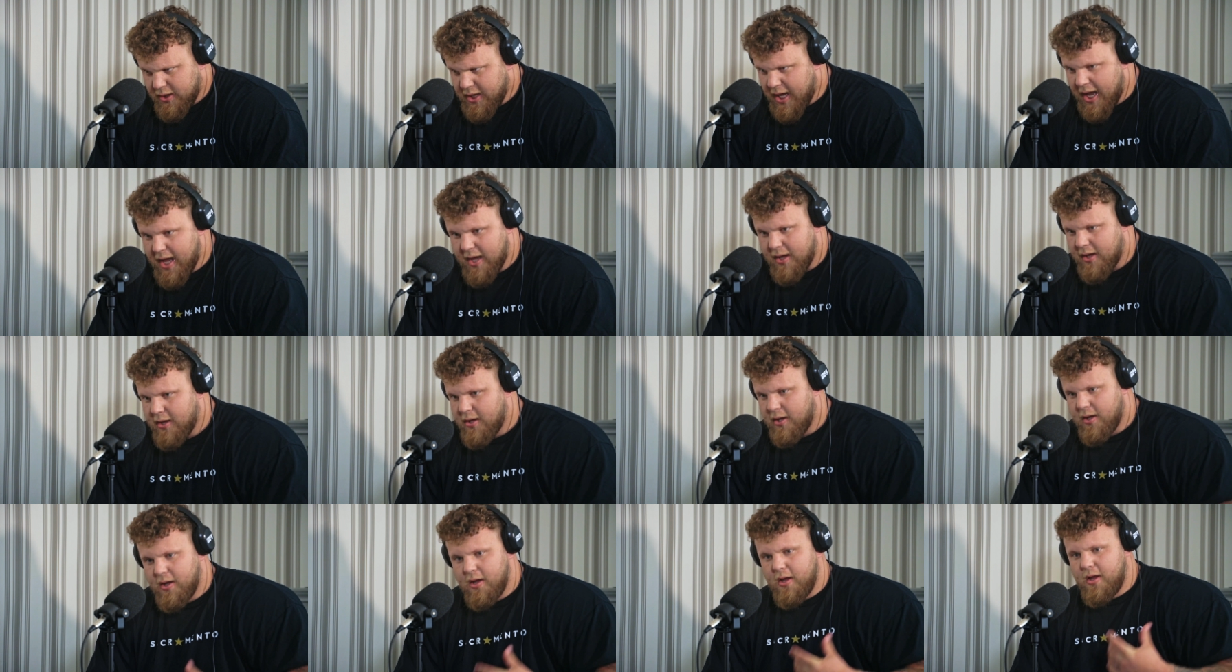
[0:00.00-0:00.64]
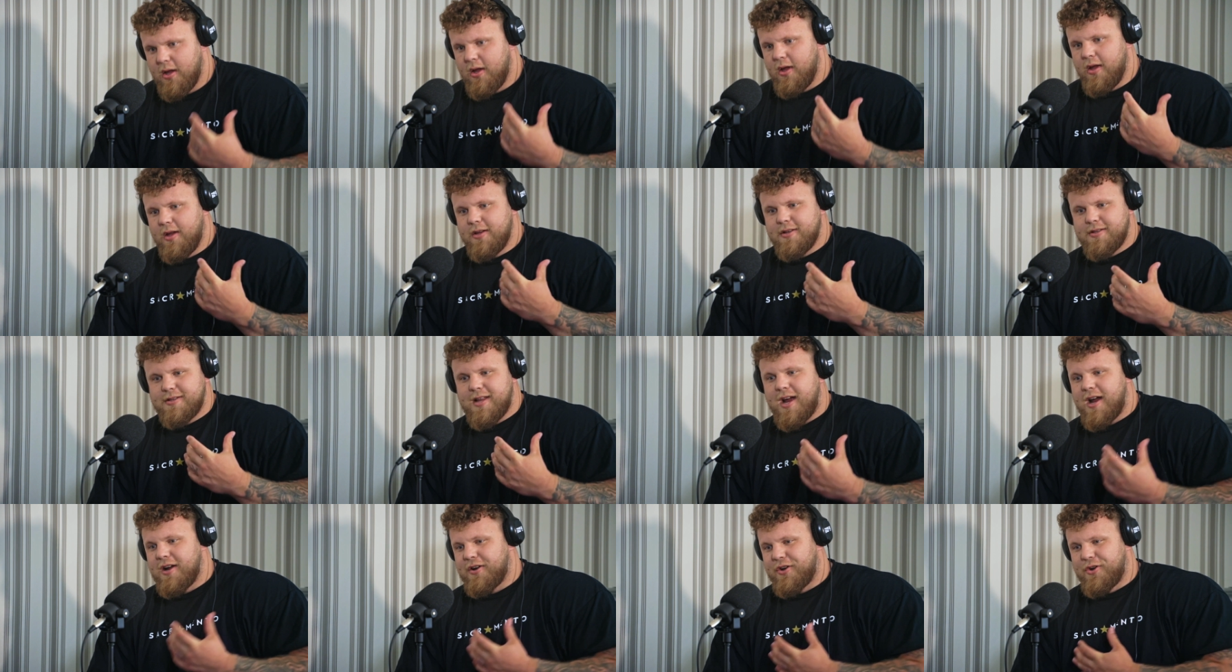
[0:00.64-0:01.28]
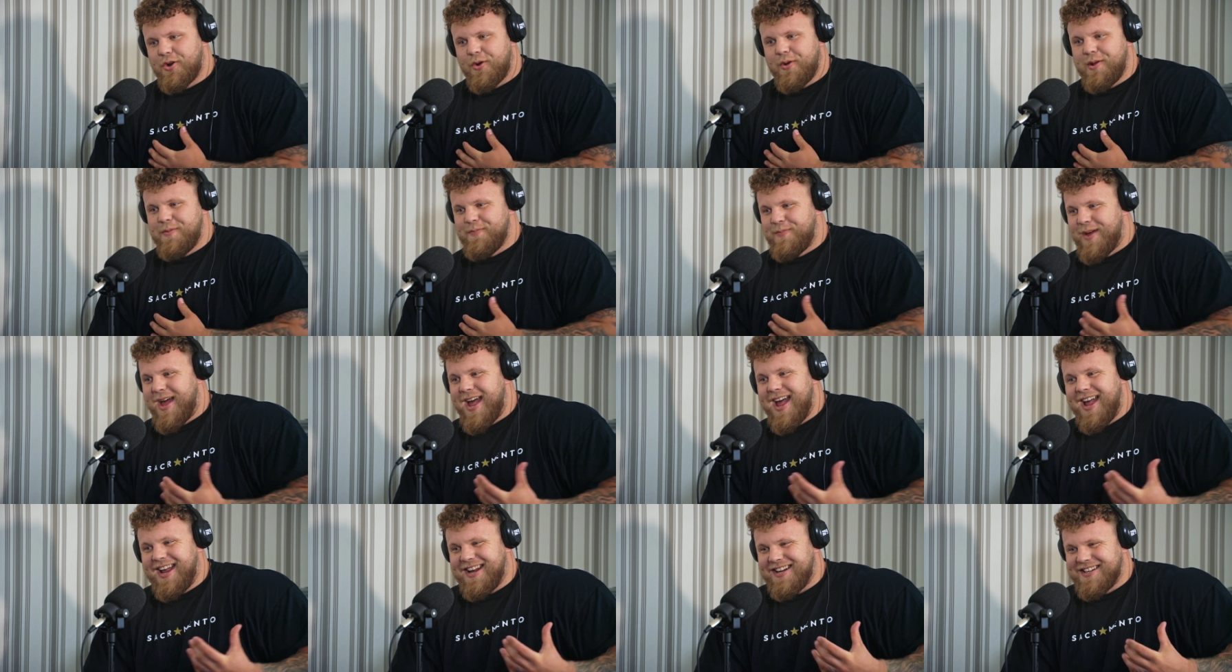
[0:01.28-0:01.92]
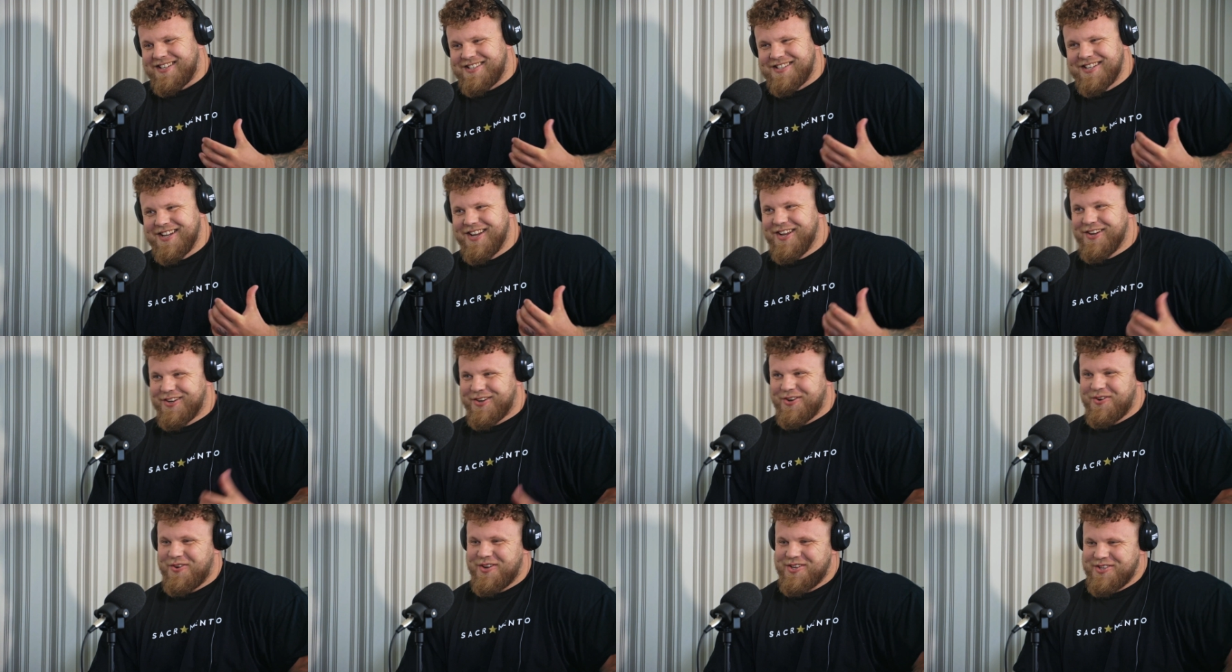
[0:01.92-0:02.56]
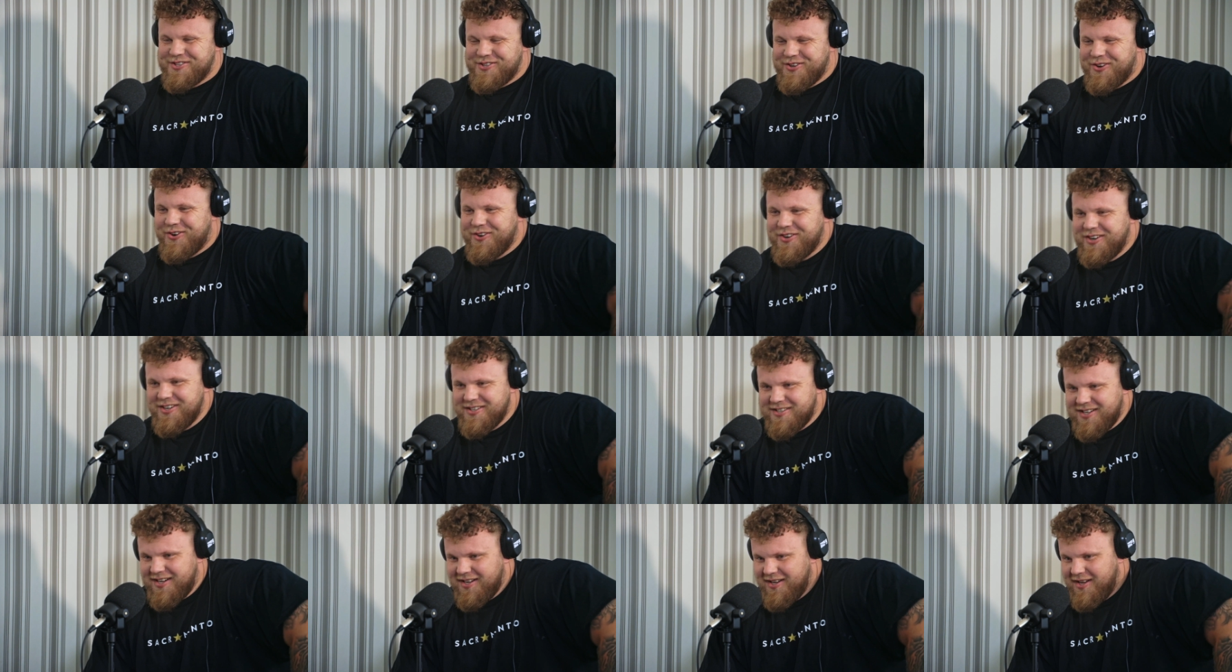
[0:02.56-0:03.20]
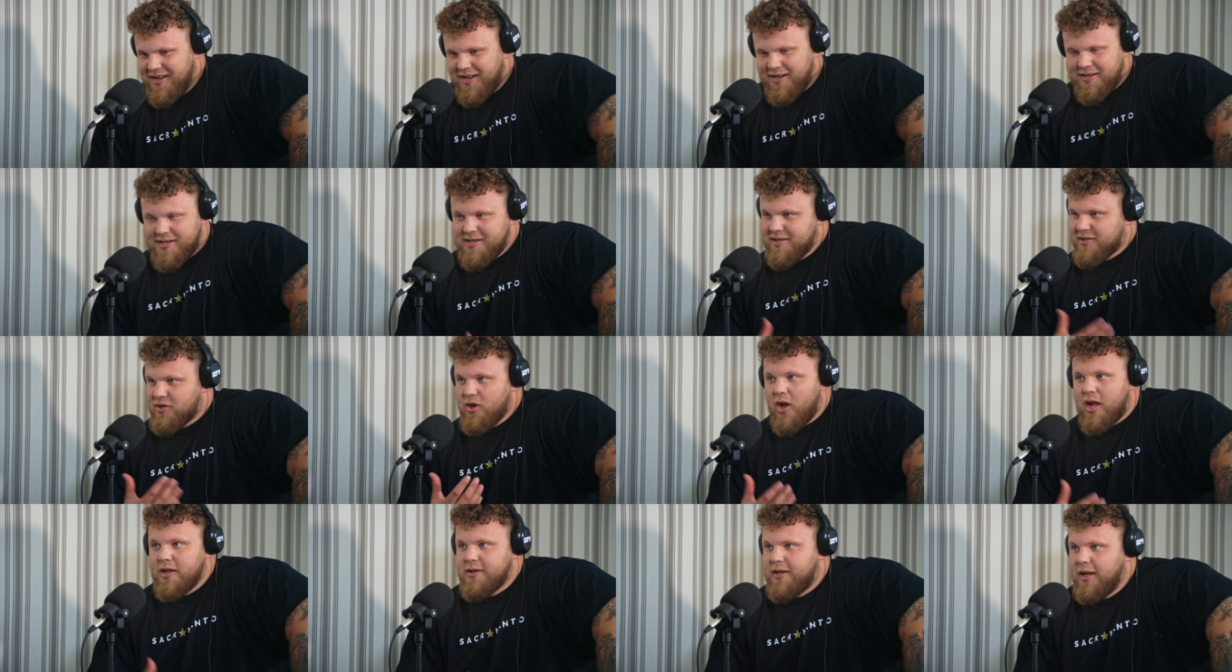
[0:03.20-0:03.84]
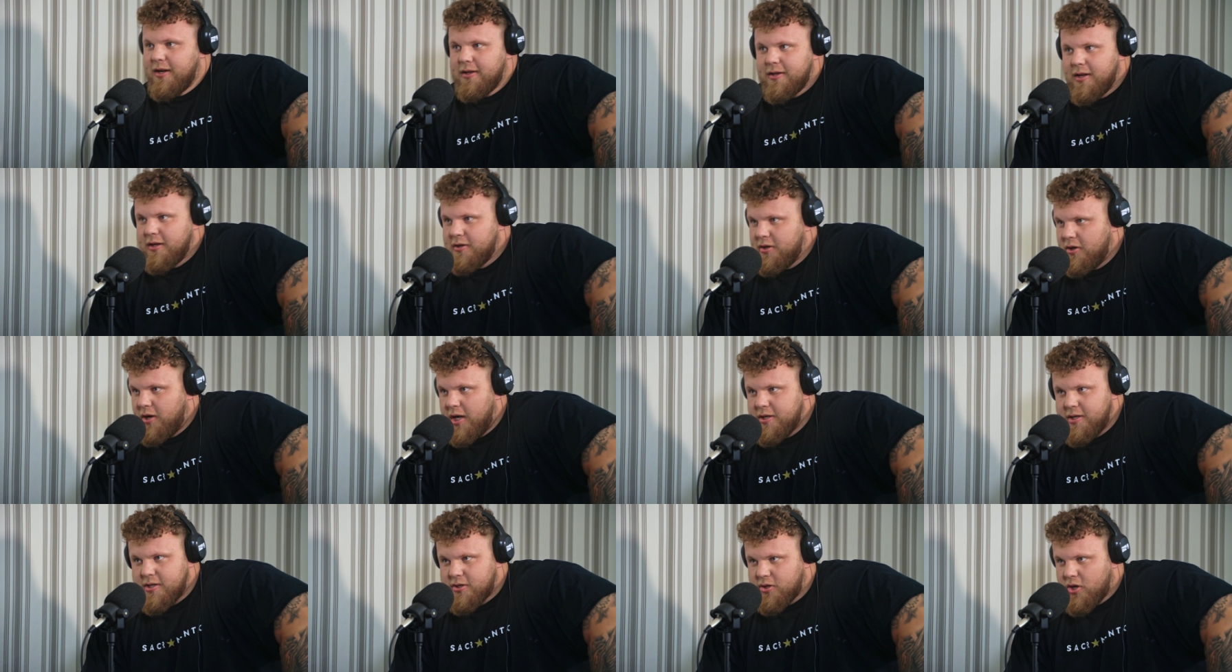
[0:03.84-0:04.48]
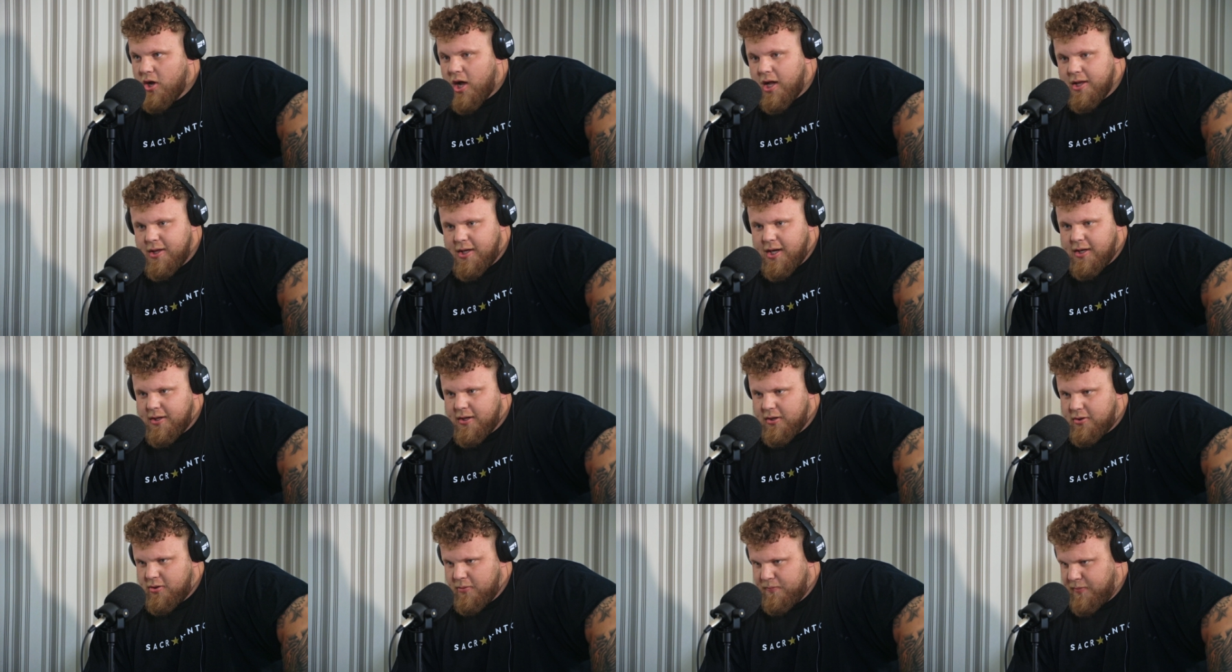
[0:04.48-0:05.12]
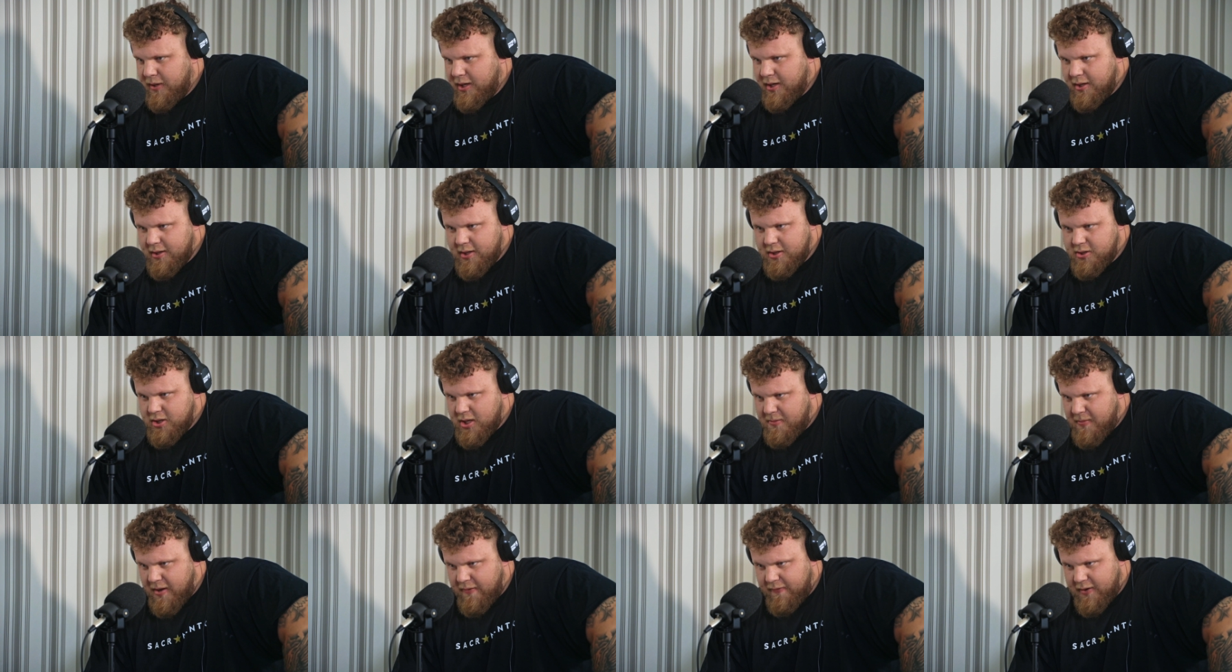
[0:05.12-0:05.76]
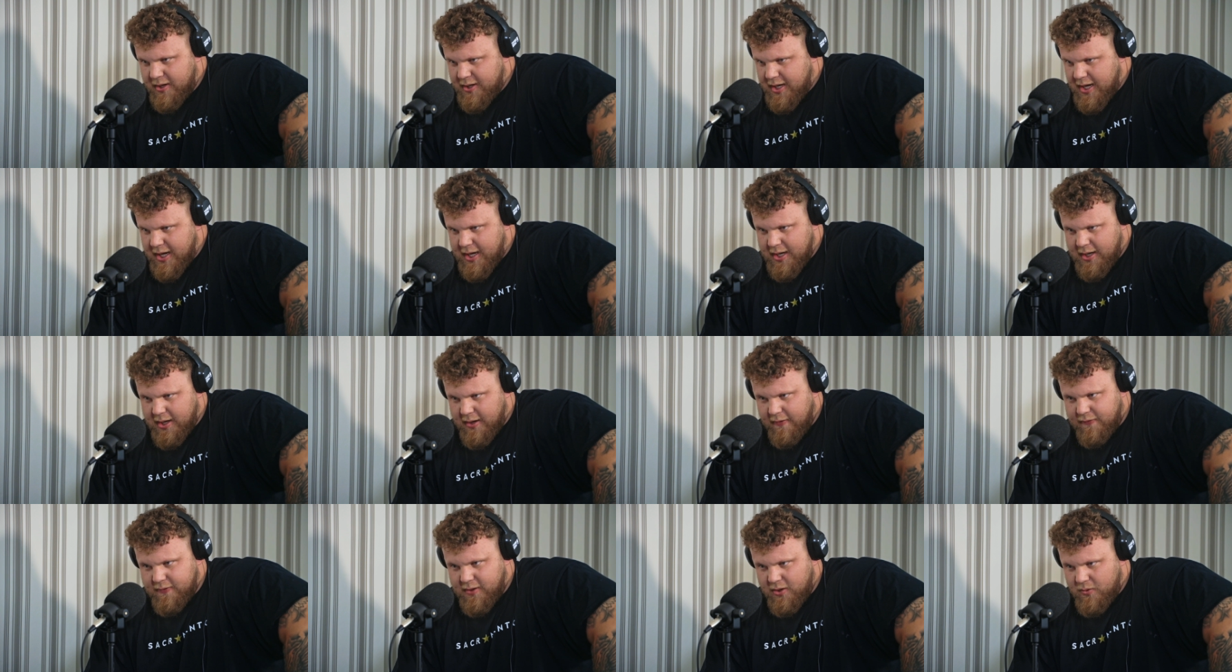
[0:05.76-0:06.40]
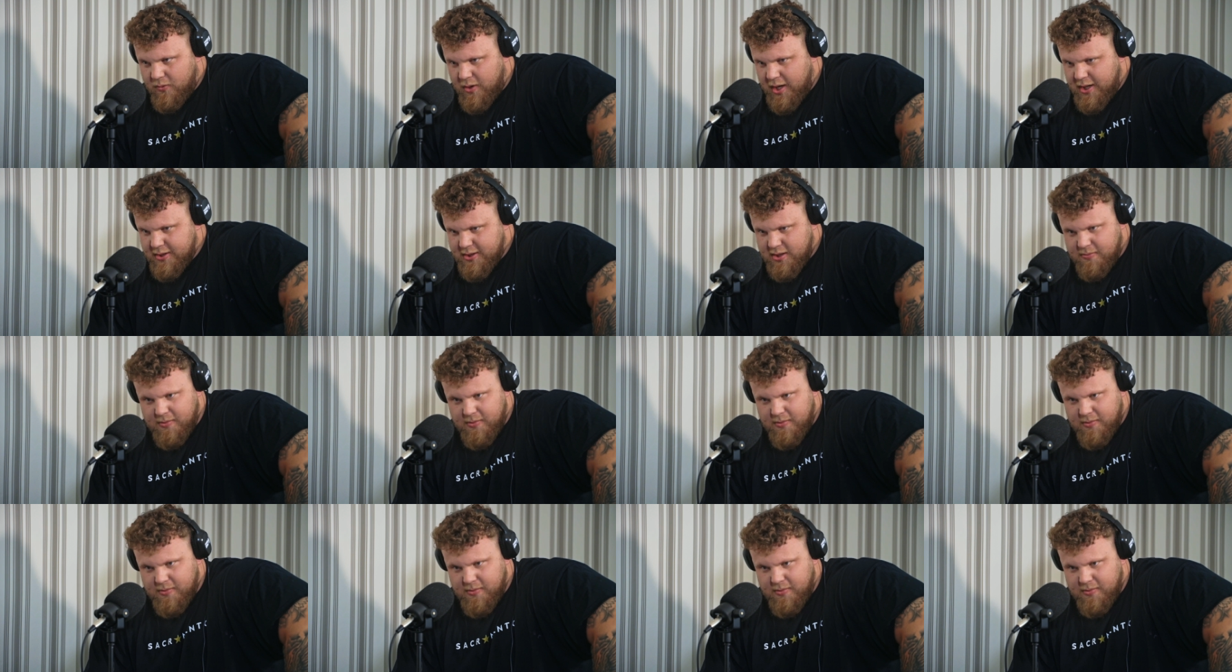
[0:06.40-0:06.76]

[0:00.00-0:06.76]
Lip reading: yeah, started growing pecs, growing shoulders, and just got addicted. You know, I just got addicted to being at the gym every day and lifting weights. I